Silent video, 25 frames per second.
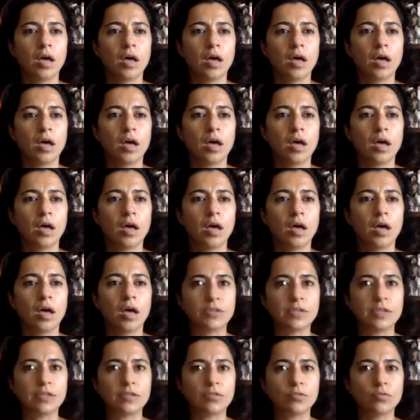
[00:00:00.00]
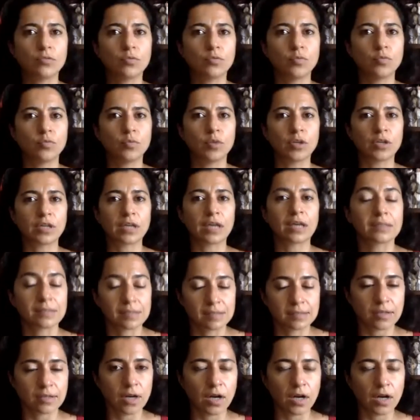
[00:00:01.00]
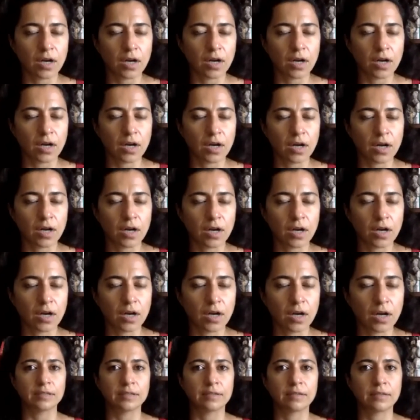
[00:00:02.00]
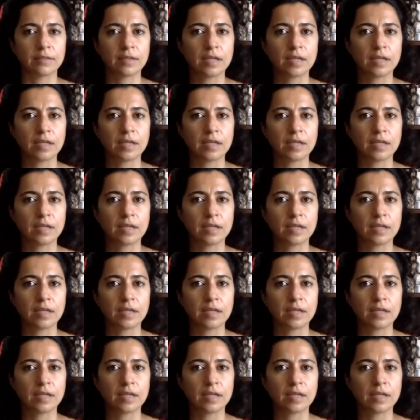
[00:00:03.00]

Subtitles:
So you need to work extra hard to find it.